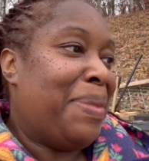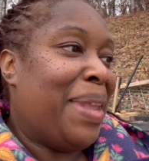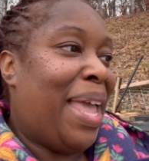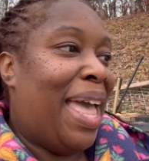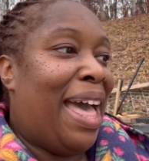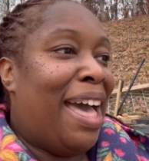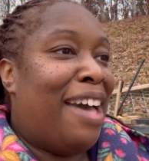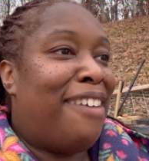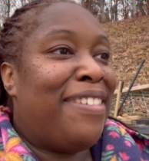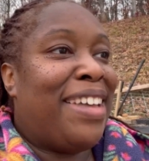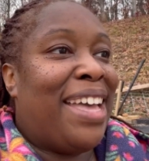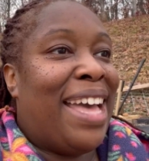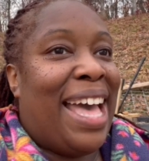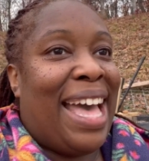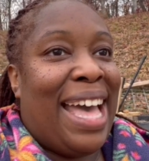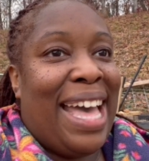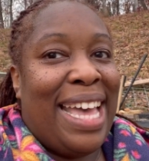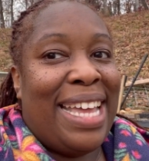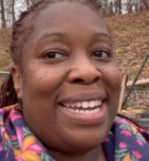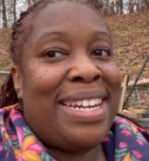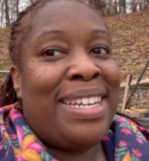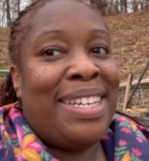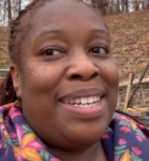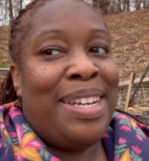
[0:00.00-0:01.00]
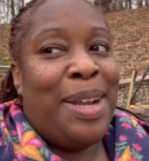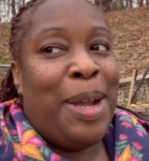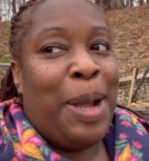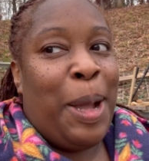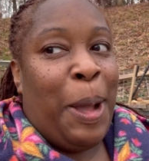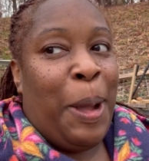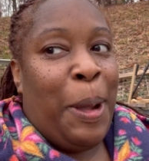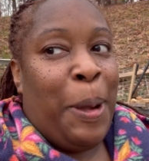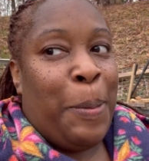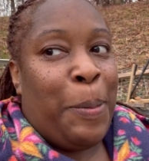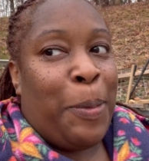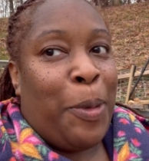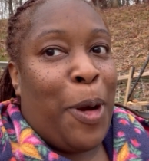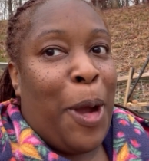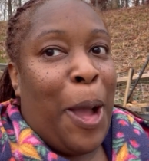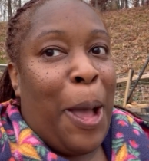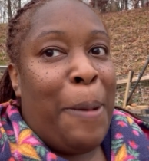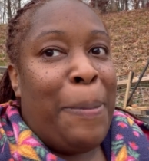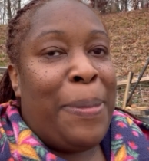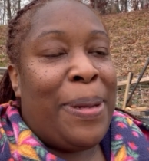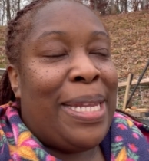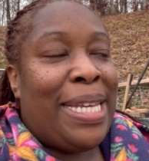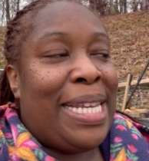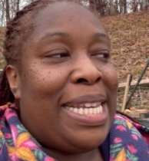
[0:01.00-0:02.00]
I've got
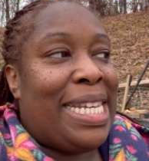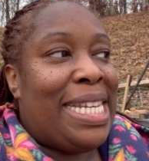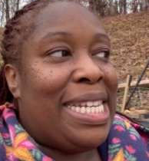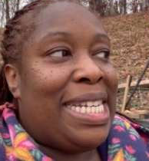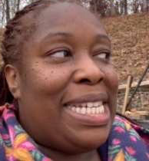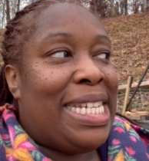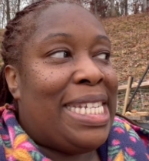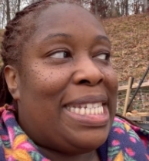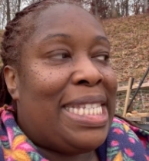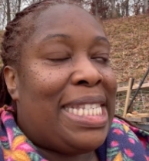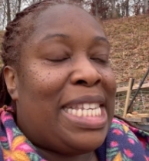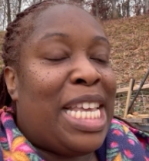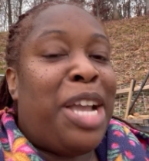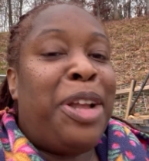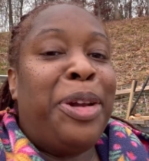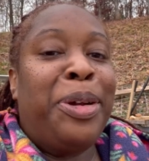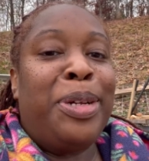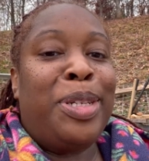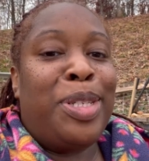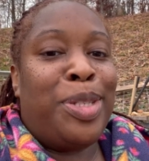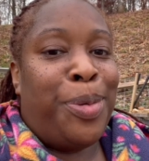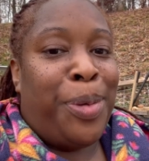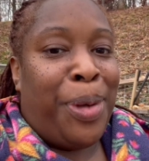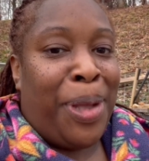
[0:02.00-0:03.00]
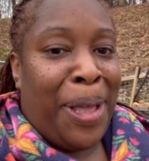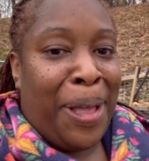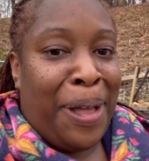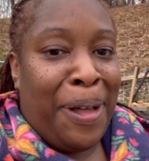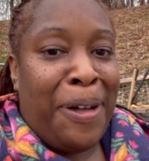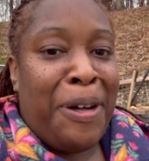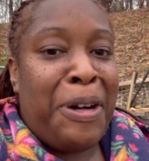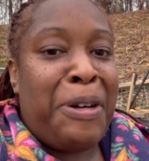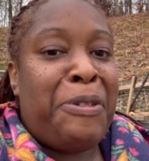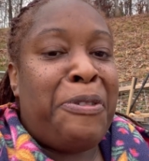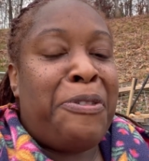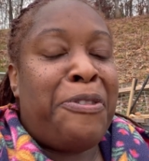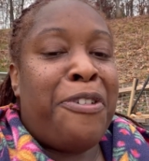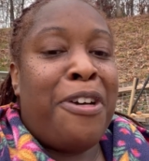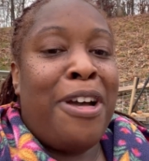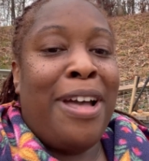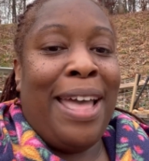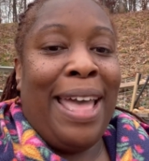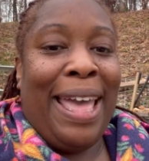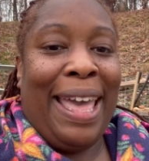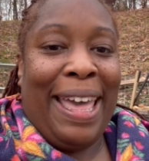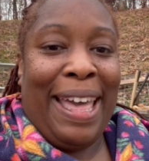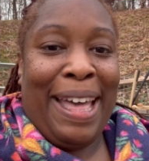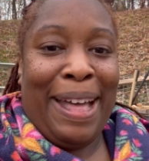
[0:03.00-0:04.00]
probably 10 or 12
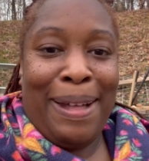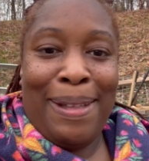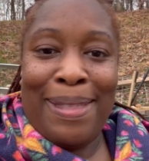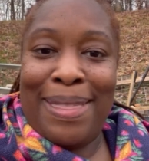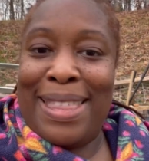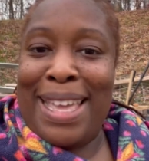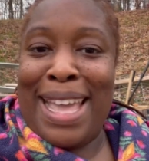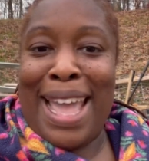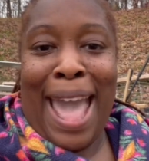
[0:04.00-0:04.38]
healthy,